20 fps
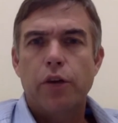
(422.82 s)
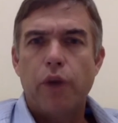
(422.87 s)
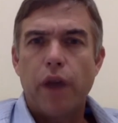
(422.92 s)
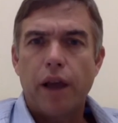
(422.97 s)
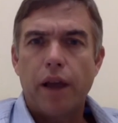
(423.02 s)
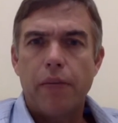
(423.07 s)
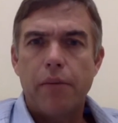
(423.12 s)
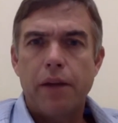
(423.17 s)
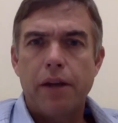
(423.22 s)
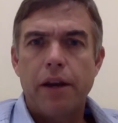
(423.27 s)
and
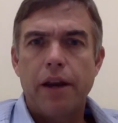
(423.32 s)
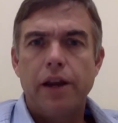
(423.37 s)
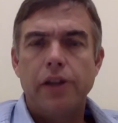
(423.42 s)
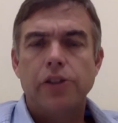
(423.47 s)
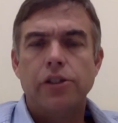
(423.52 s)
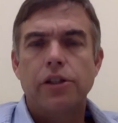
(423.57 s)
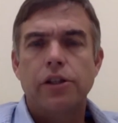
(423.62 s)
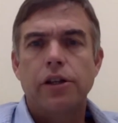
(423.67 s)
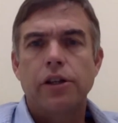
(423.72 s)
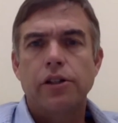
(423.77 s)

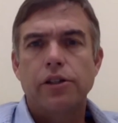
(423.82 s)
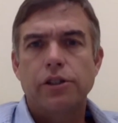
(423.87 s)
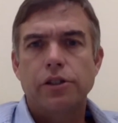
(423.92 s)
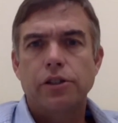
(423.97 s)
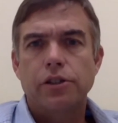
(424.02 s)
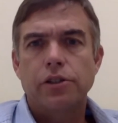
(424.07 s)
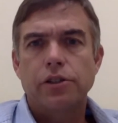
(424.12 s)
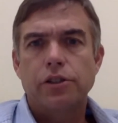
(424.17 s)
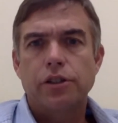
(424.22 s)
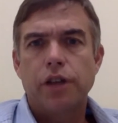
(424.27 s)
recommendation
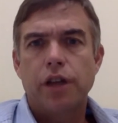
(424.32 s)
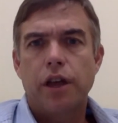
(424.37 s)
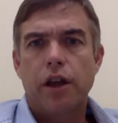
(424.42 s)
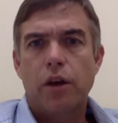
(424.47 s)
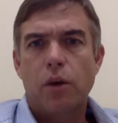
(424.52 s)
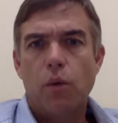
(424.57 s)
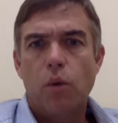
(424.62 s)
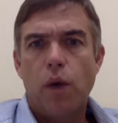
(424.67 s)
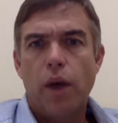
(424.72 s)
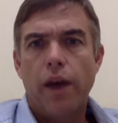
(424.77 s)
engines,
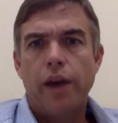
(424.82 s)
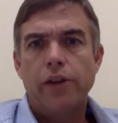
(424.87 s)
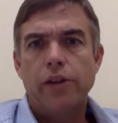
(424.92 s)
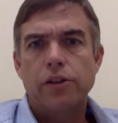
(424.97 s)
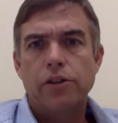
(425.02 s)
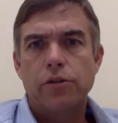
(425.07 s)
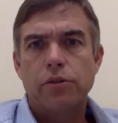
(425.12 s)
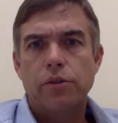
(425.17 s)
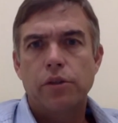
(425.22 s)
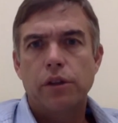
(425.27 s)
and a way
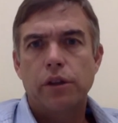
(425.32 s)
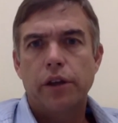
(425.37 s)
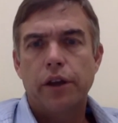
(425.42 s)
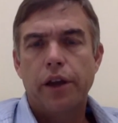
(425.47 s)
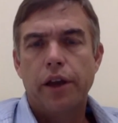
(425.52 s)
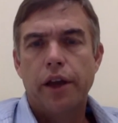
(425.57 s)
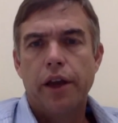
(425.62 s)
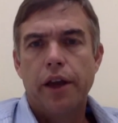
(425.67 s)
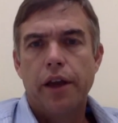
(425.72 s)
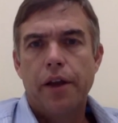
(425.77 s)
to
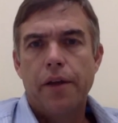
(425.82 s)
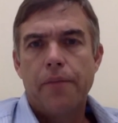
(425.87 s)
really